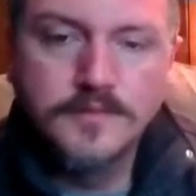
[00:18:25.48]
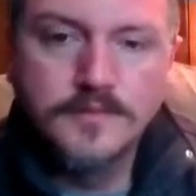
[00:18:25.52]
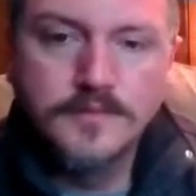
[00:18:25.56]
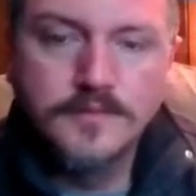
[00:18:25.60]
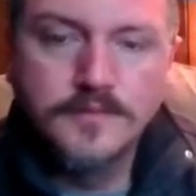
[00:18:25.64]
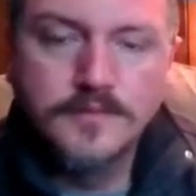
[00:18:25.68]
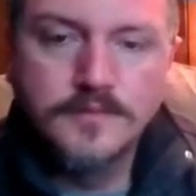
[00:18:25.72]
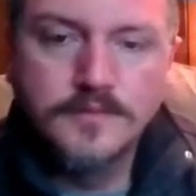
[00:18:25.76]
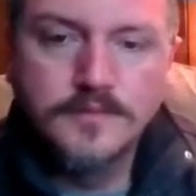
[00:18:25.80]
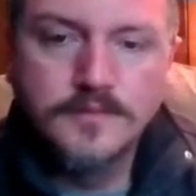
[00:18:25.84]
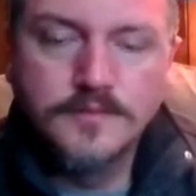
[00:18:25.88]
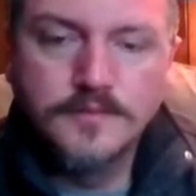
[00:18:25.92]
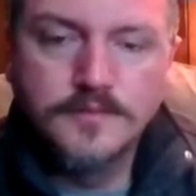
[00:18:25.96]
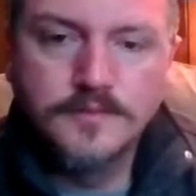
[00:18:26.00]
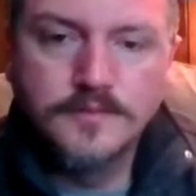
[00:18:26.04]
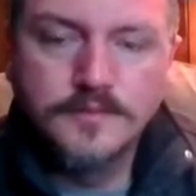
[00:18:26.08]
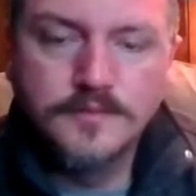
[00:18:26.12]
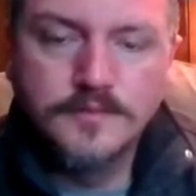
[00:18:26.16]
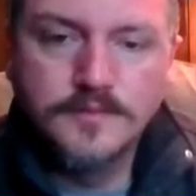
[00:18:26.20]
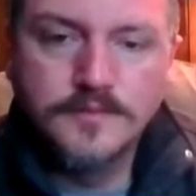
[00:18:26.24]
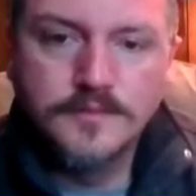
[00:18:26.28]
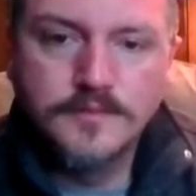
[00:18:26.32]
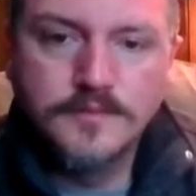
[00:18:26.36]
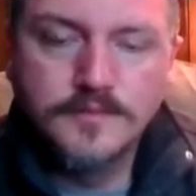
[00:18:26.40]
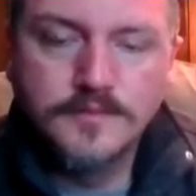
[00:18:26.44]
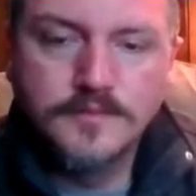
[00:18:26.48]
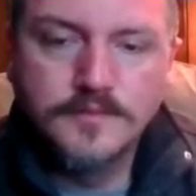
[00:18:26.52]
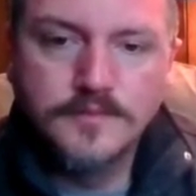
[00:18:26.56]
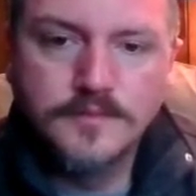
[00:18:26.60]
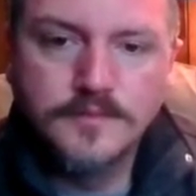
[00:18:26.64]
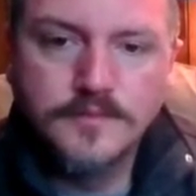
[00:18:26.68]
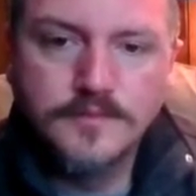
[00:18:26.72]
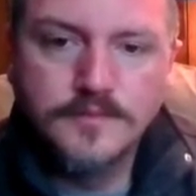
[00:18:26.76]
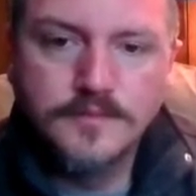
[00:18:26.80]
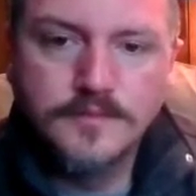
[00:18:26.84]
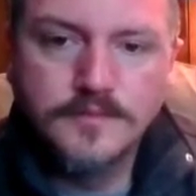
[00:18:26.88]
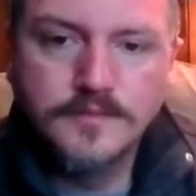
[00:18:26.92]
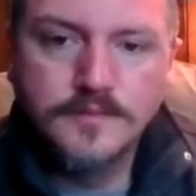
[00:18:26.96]

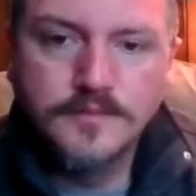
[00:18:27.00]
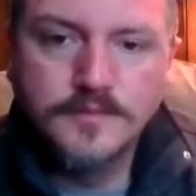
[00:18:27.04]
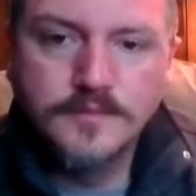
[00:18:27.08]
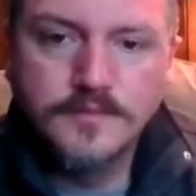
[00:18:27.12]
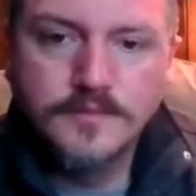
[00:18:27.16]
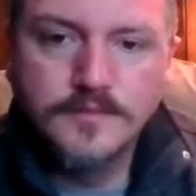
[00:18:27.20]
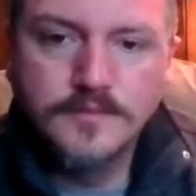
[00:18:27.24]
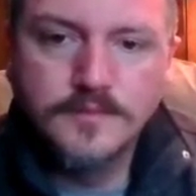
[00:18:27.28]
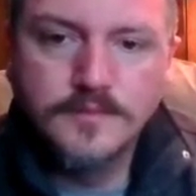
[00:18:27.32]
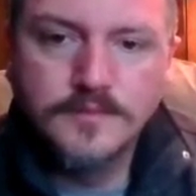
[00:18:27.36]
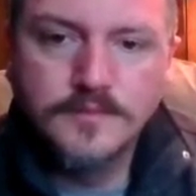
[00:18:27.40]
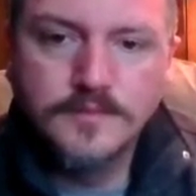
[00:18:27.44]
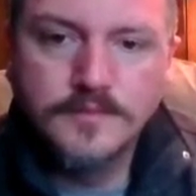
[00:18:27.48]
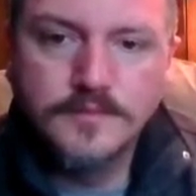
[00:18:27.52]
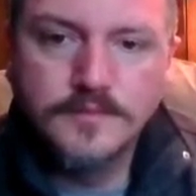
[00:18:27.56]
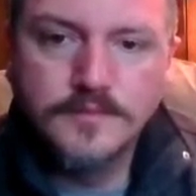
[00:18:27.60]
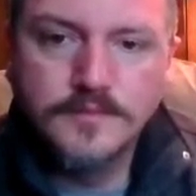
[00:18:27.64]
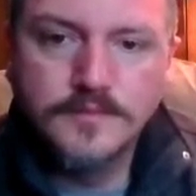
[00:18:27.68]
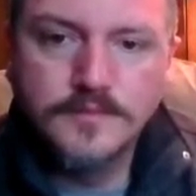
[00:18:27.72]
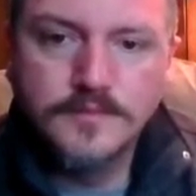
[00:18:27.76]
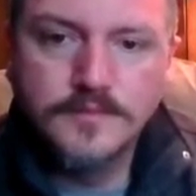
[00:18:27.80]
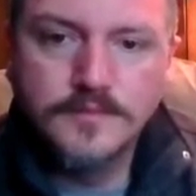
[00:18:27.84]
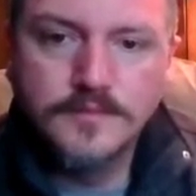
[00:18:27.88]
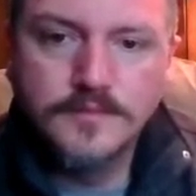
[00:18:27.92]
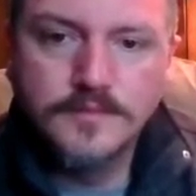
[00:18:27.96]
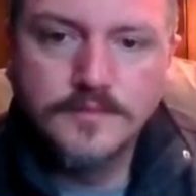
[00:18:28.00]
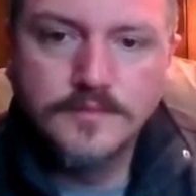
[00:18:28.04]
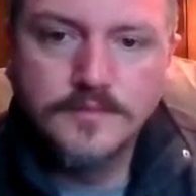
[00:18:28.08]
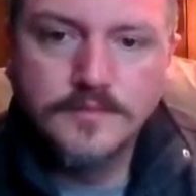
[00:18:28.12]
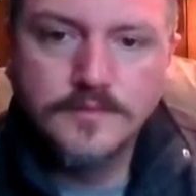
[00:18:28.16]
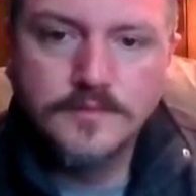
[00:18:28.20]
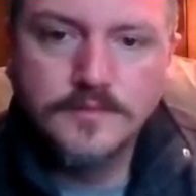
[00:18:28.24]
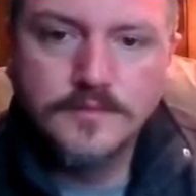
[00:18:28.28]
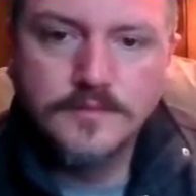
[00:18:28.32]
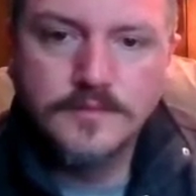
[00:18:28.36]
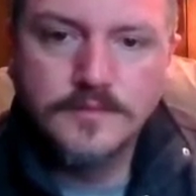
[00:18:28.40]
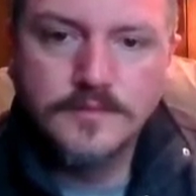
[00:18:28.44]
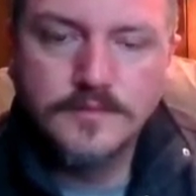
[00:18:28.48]

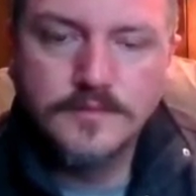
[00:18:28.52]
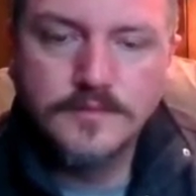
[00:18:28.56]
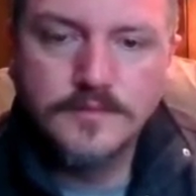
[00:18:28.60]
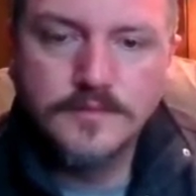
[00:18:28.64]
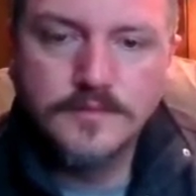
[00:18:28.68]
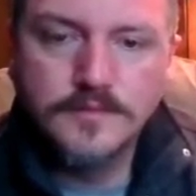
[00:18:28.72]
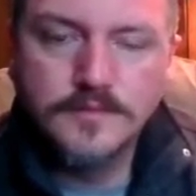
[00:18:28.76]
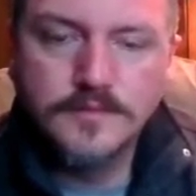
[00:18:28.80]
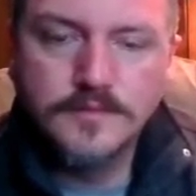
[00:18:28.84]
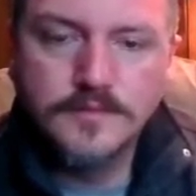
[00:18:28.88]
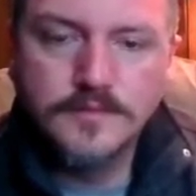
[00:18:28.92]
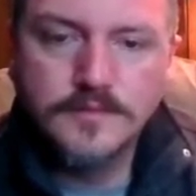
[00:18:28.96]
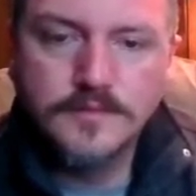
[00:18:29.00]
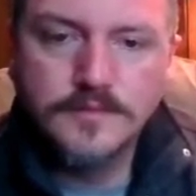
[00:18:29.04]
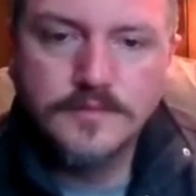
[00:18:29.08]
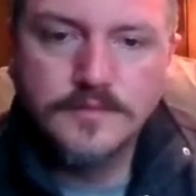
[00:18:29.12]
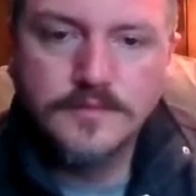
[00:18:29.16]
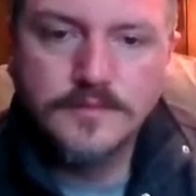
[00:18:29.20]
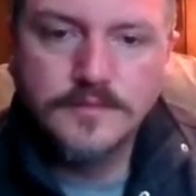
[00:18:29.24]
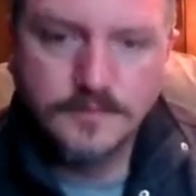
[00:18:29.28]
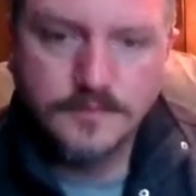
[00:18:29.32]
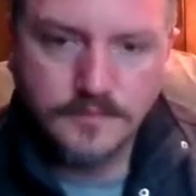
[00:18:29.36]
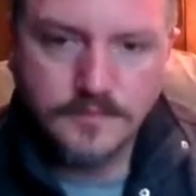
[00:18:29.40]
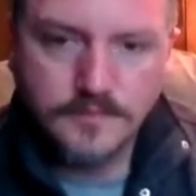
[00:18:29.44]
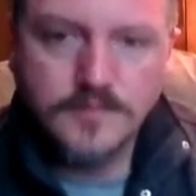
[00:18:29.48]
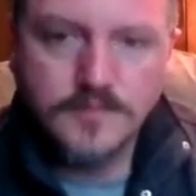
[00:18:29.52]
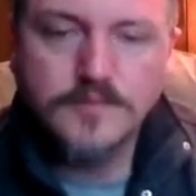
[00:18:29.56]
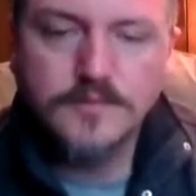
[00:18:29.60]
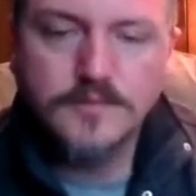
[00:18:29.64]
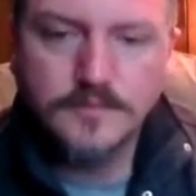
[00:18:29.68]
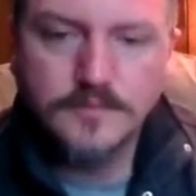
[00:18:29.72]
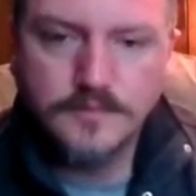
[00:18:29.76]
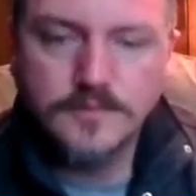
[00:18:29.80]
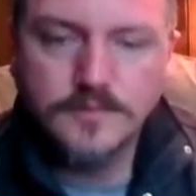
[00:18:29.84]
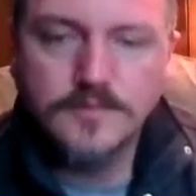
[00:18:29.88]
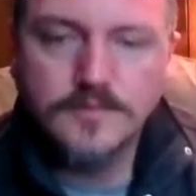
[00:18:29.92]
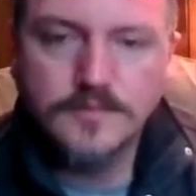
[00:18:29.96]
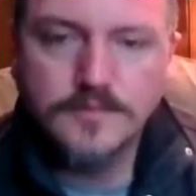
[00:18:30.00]

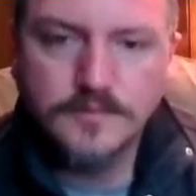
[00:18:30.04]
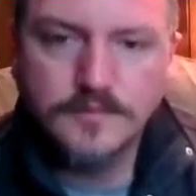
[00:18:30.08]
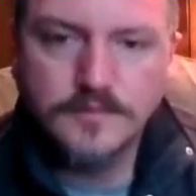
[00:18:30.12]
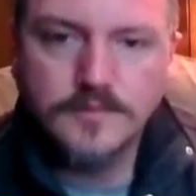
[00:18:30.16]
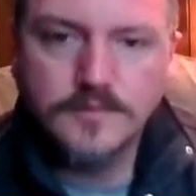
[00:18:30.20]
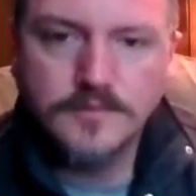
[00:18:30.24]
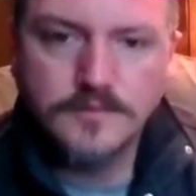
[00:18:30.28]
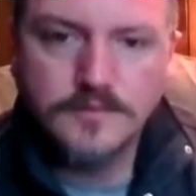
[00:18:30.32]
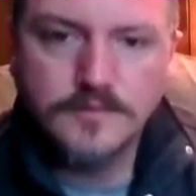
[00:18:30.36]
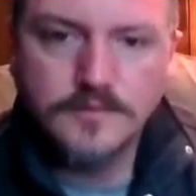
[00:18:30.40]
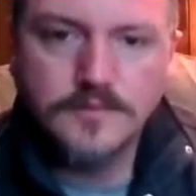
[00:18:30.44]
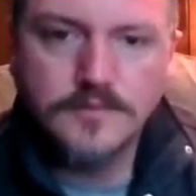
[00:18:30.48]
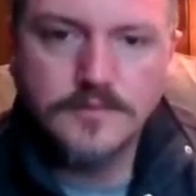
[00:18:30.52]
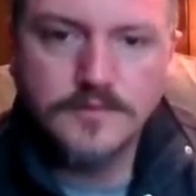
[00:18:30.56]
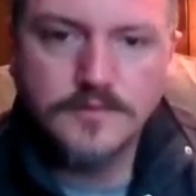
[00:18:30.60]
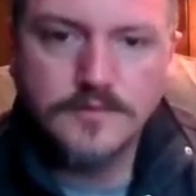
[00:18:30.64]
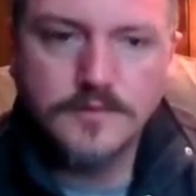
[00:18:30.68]
(silent)